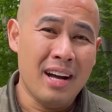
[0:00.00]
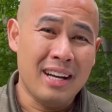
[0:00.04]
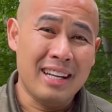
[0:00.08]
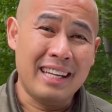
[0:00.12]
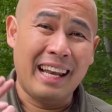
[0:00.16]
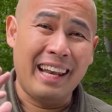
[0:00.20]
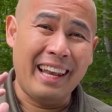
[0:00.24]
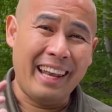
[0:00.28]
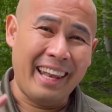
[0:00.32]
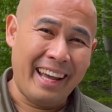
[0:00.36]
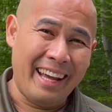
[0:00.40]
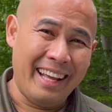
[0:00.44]

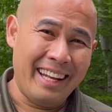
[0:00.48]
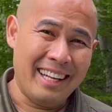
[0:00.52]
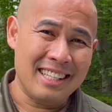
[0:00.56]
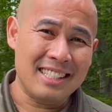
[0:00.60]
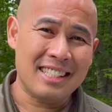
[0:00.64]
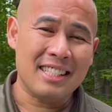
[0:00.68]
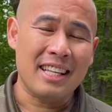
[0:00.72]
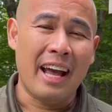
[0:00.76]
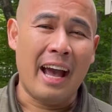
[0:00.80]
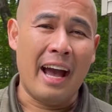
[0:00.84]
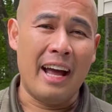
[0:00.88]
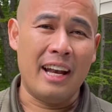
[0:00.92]
the
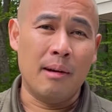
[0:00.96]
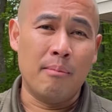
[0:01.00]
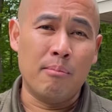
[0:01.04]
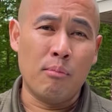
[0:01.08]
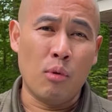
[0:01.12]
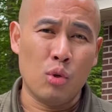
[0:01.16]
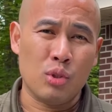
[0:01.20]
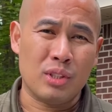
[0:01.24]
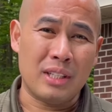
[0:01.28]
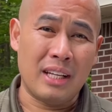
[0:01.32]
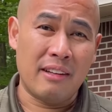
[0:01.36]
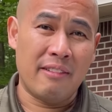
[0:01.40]
latest and the
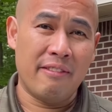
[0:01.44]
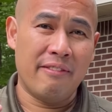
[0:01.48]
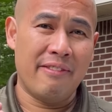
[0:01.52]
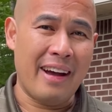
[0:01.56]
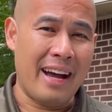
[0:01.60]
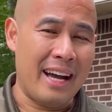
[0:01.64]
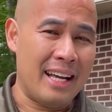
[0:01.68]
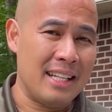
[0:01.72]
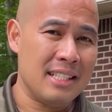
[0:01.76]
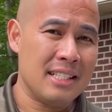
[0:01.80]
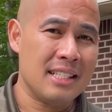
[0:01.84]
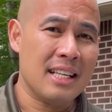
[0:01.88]
most
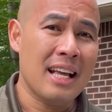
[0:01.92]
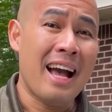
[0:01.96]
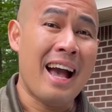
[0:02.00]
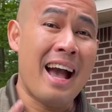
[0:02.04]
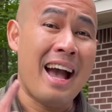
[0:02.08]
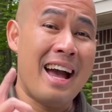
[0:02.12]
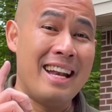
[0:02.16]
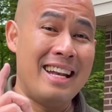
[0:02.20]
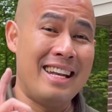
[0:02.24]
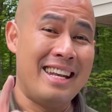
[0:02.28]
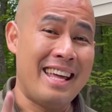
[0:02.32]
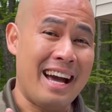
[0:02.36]
advanced
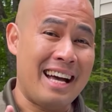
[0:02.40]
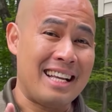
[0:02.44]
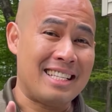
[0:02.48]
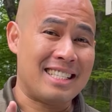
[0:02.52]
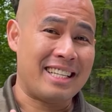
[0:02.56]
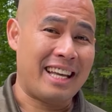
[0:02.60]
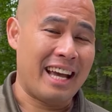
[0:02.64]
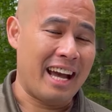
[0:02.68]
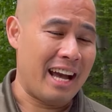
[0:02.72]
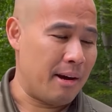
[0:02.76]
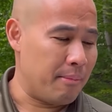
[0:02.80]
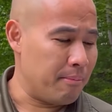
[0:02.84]

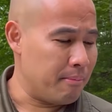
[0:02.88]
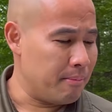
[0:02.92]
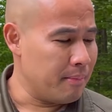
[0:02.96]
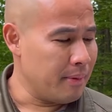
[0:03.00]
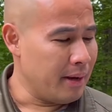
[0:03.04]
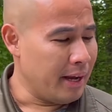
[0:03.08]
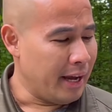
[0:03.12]
dashcam.